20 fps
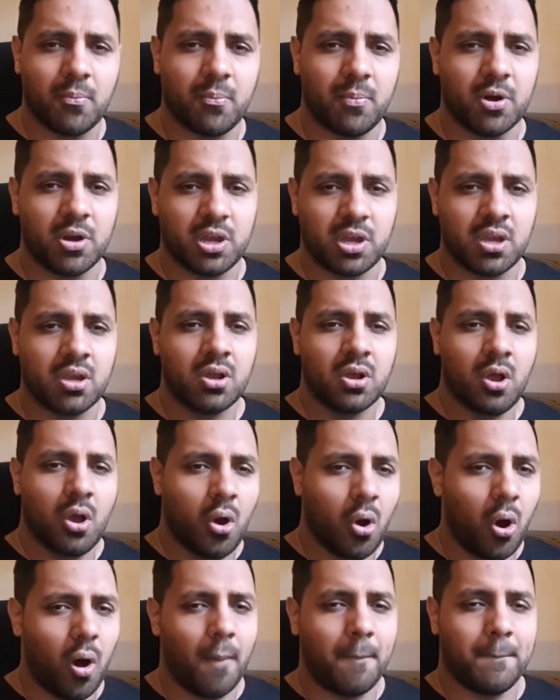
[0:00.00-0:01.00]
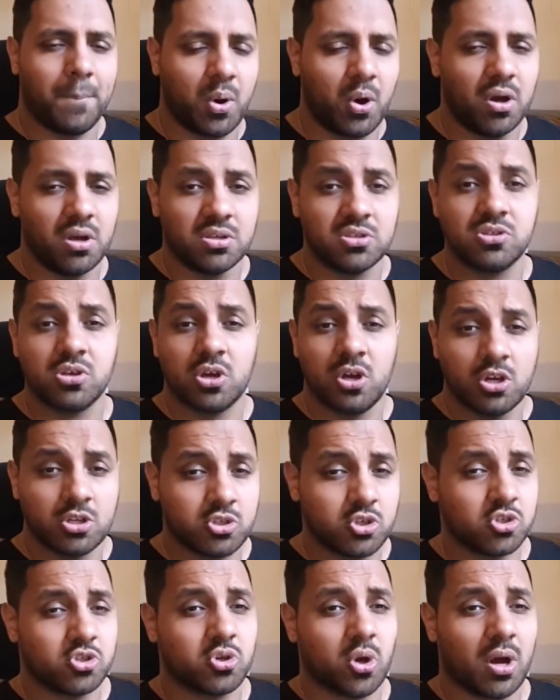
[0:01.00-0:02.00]
money on points
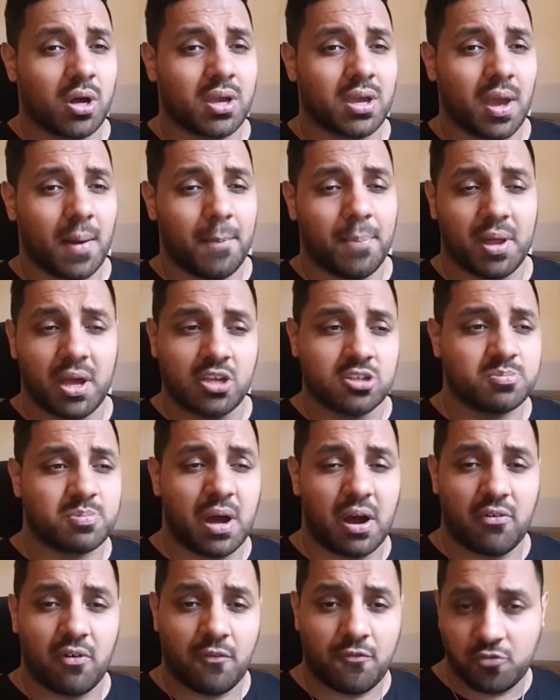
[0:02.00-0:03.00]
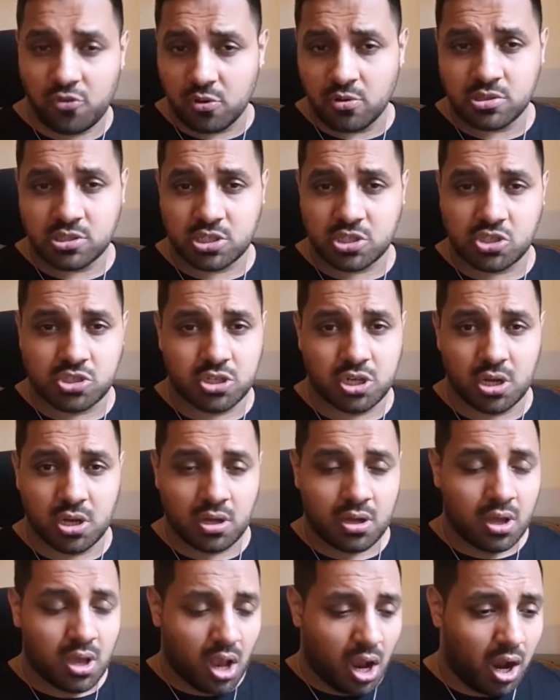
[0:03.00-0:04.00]
just so I can get players, but I refused this
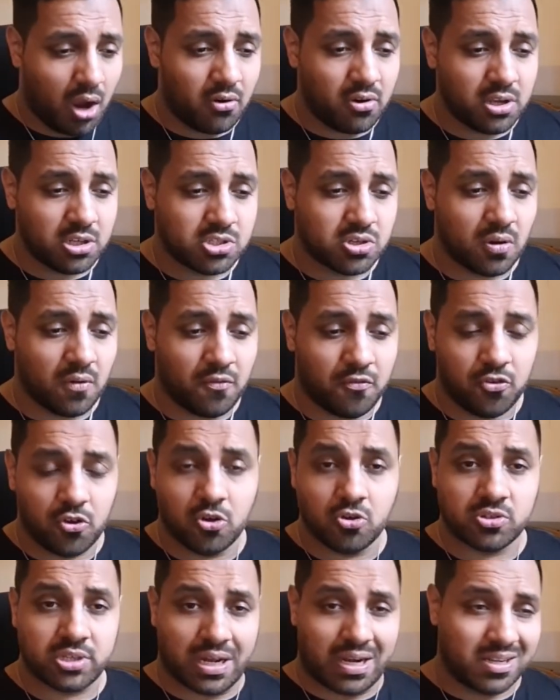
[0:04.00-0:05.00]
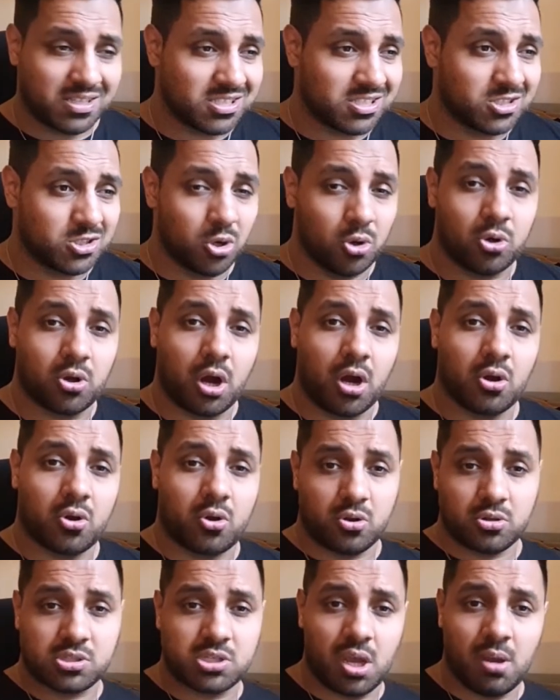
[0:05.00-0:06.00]
year. I literally refused, and I still got a
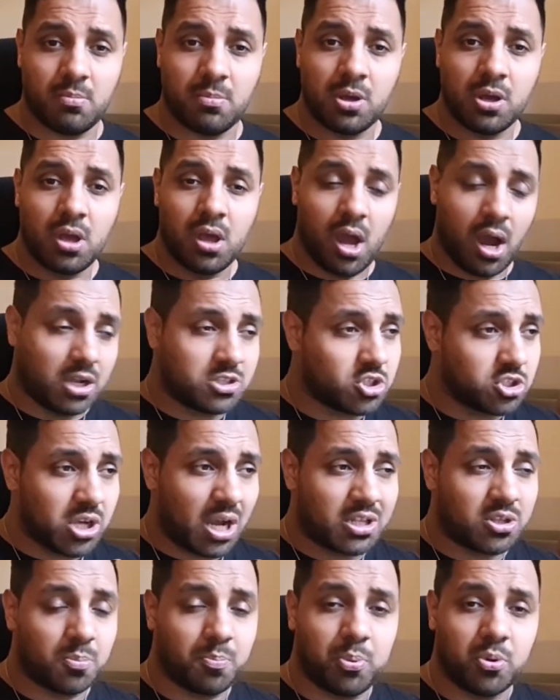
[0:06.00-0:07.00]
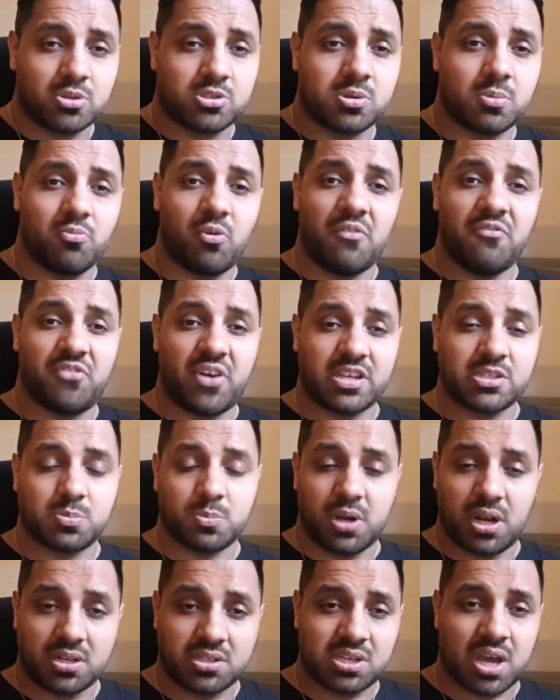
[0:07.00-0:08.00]
good team. I just had to put some
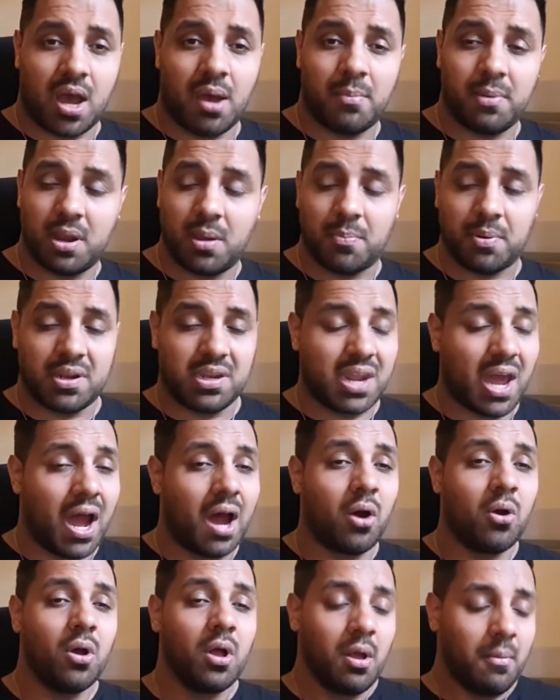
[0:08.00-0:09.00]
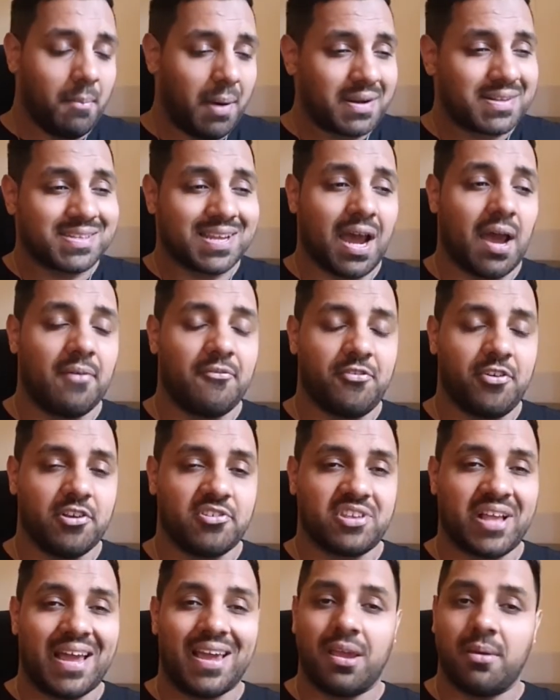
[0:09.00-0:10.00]
investment and time in it. But now my time
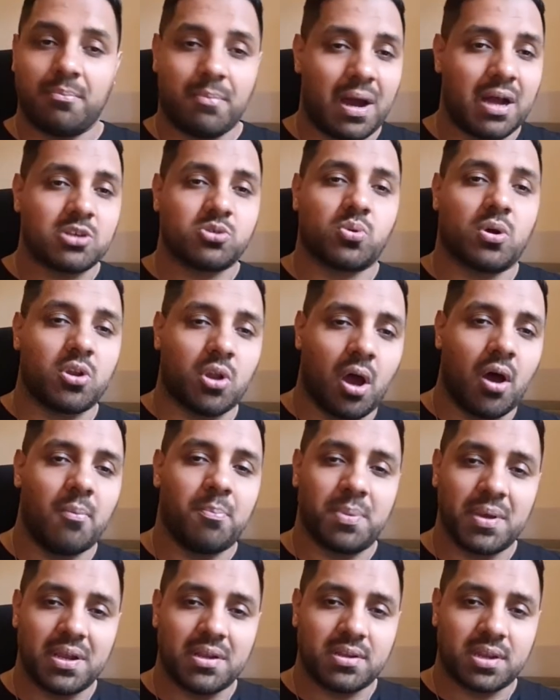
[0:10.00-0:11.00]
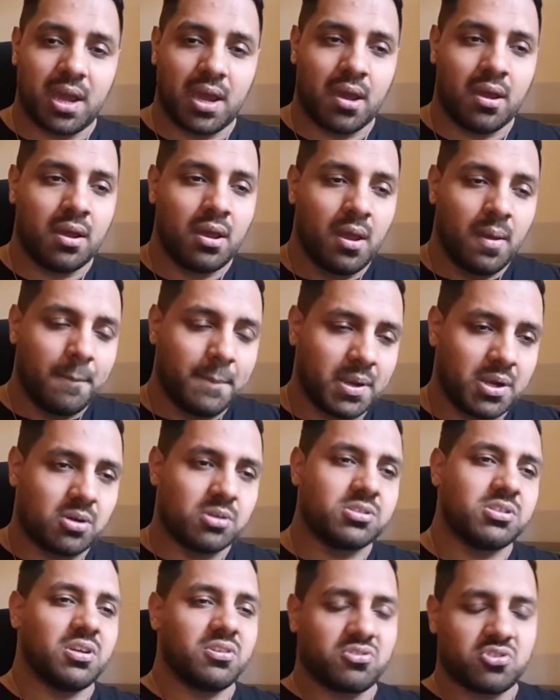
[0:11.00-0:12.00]
feels like it might as well not have been there,
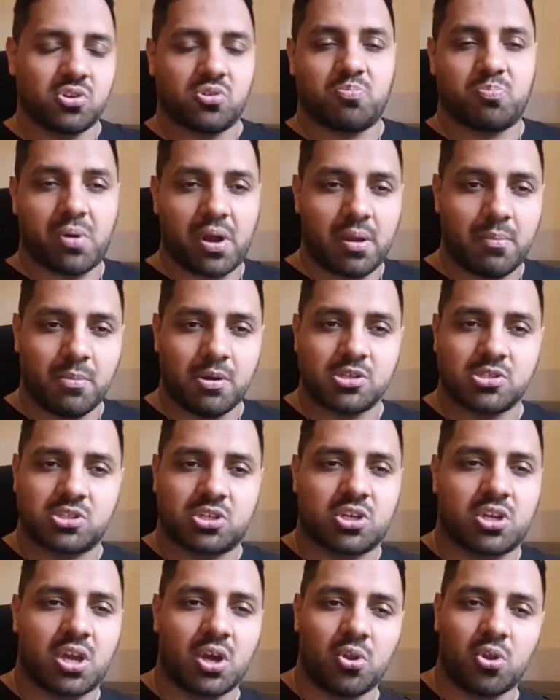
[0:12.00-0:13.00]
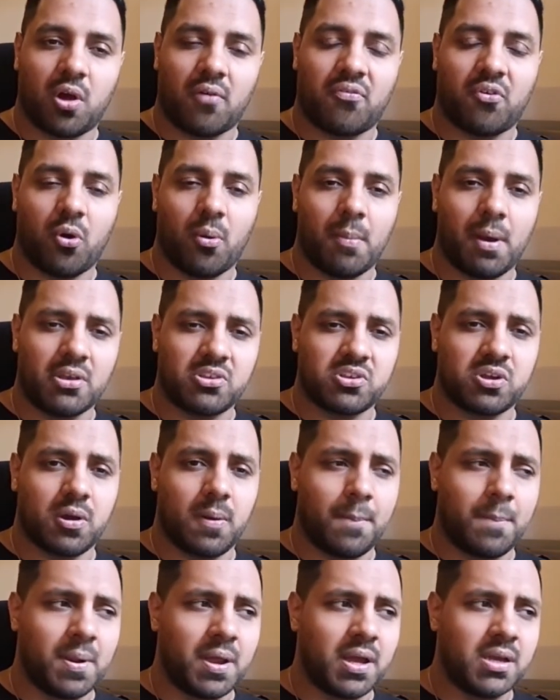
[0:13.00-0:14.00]
because it's just pretty much killed off all my
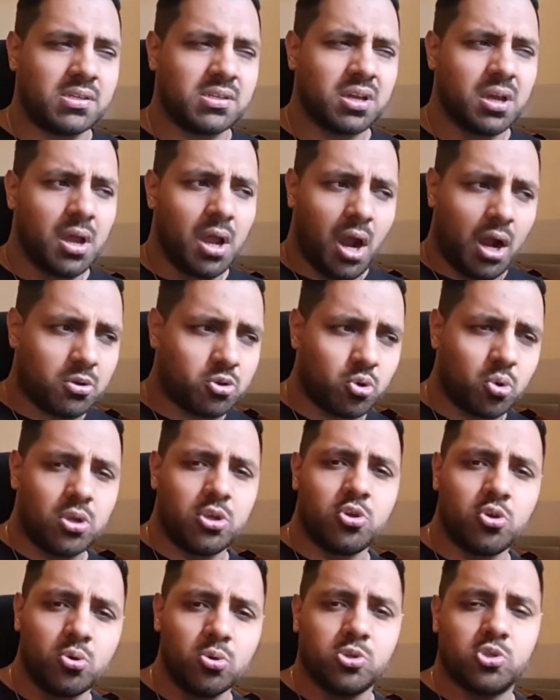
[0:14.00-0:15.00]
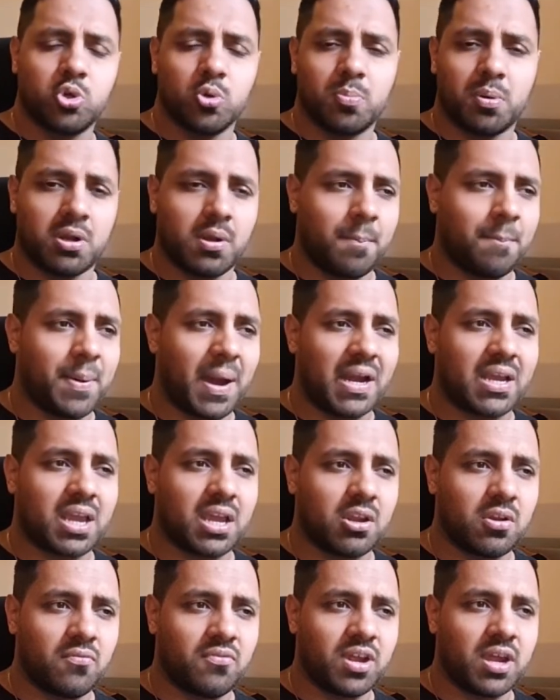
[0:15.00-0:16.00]
single players. I'm doing YouTube on the back
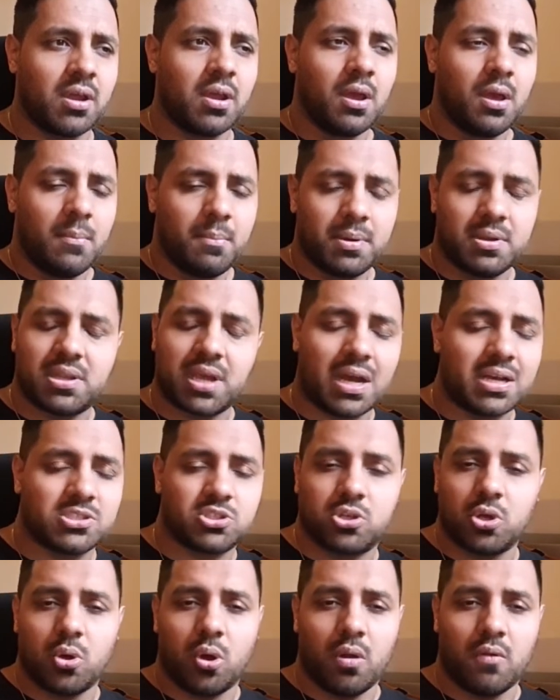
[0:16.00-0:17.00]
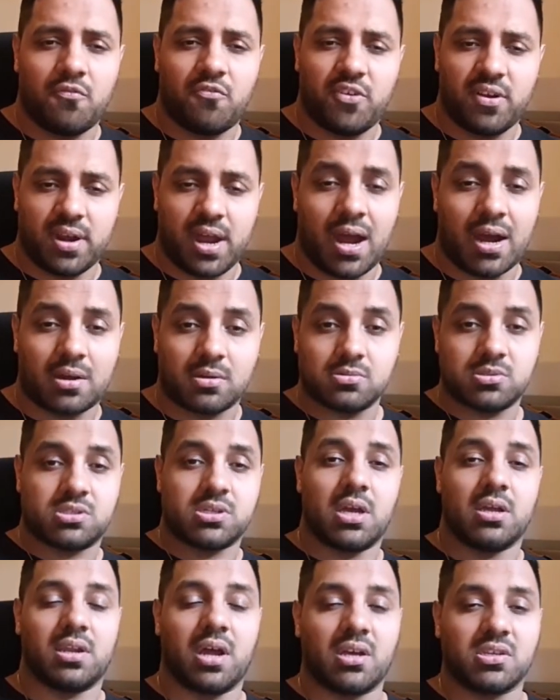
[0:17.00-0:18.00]
end of it, but that's the only thing that I can
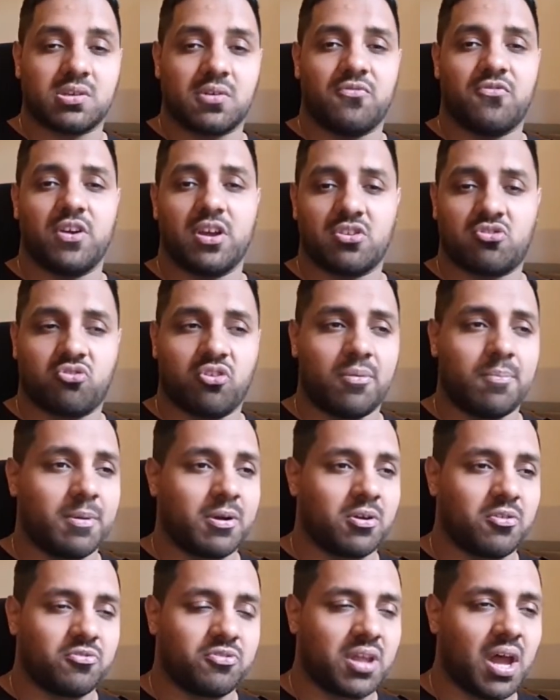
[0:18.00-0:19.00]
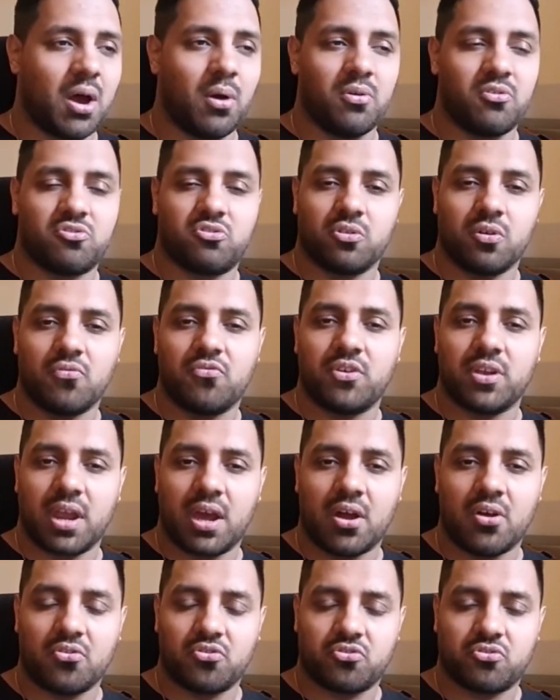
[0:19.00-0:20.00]
say that's a victory, because now it's nothing
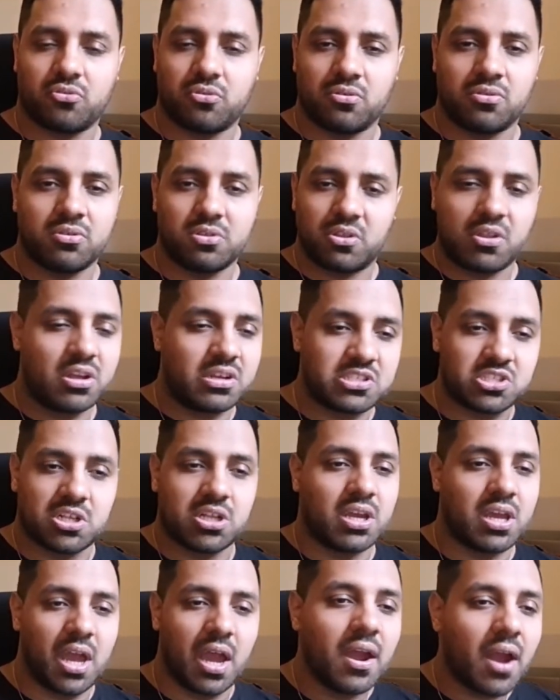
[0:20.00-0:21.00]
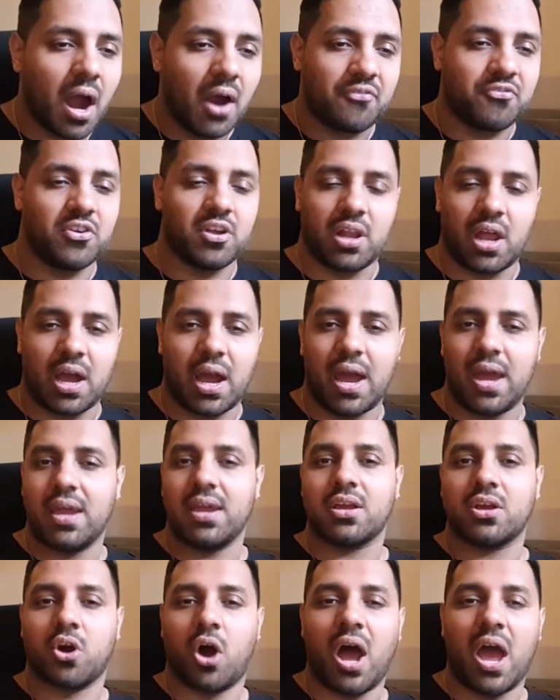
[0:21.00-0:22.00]
else. Literally, I feel like I
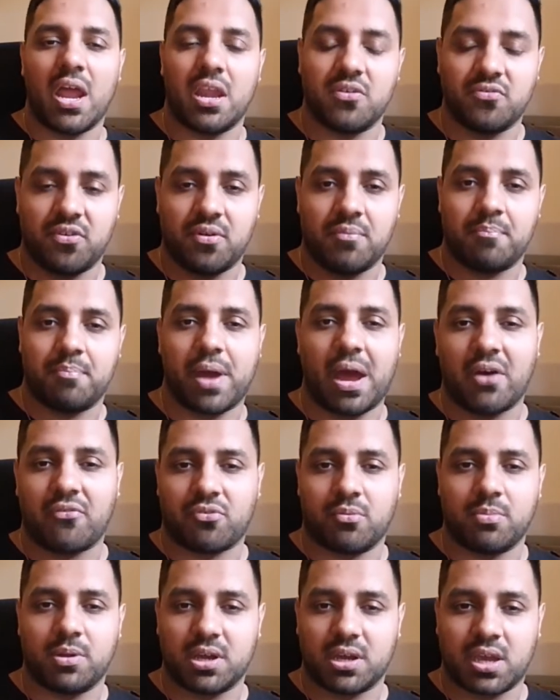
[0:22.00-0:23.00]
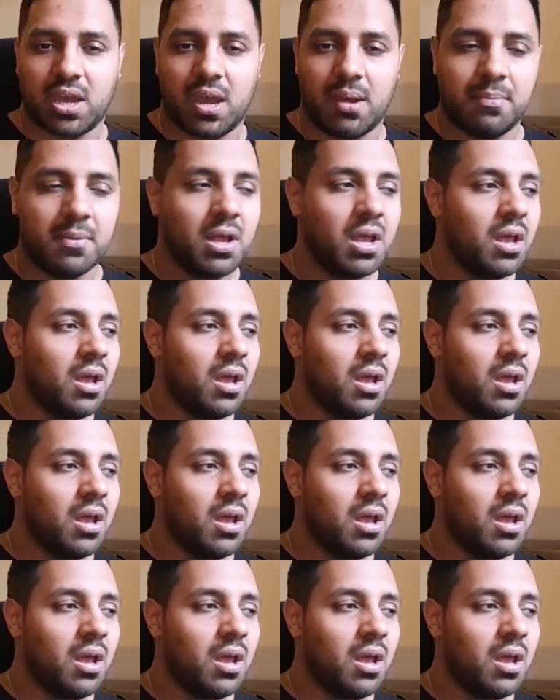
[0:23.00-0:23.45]
ain't got anything back from that game.